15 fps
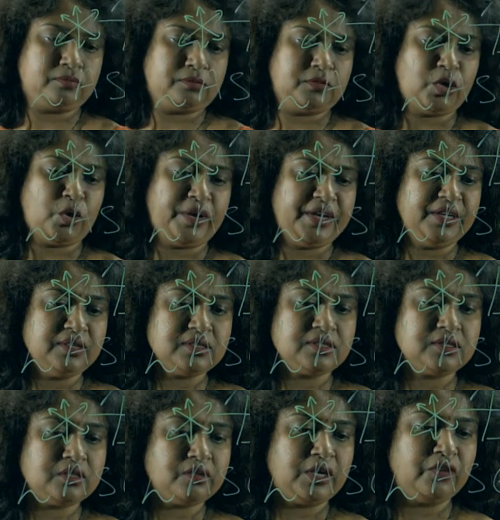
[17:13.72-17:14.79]
Now, again this
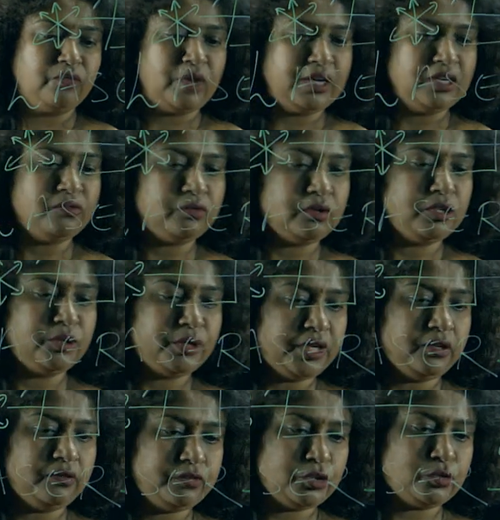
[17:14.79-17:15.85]
is a wonderful
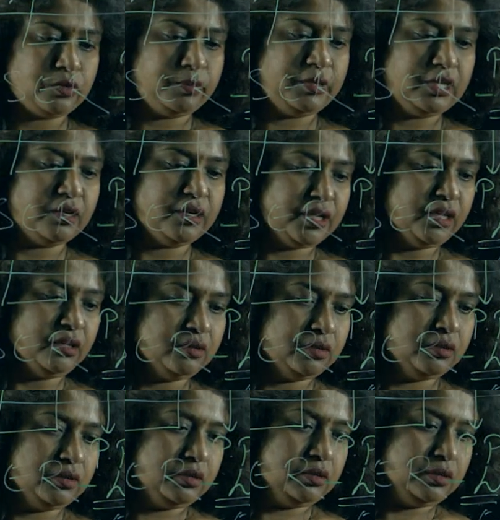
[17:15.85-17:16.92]
unit which we will be learning.
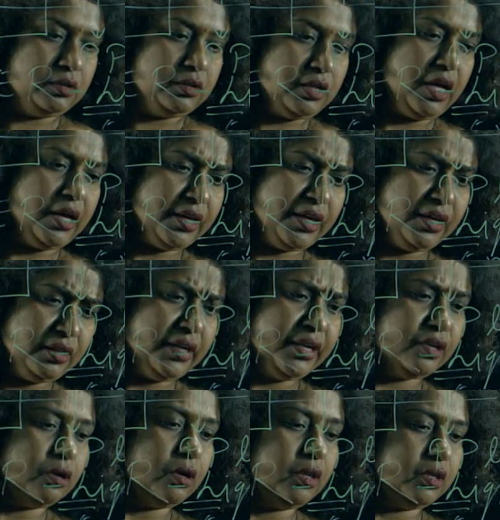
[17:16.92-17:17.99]
Again the
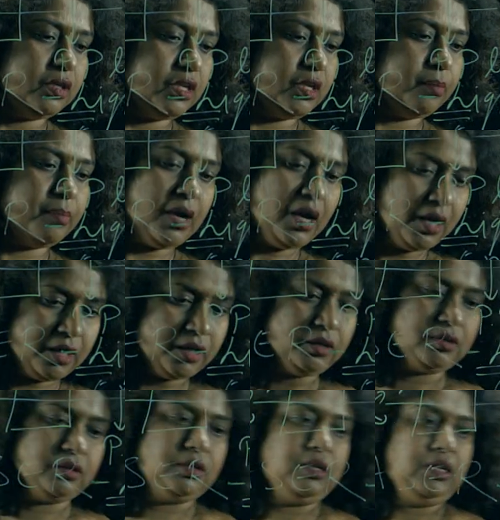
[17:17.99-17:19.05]
introductory part
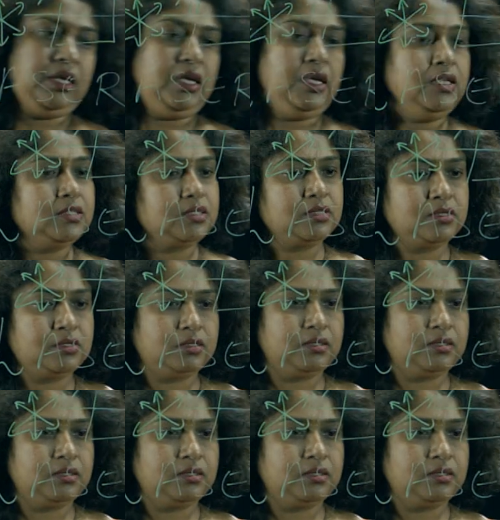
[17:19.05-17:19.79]
is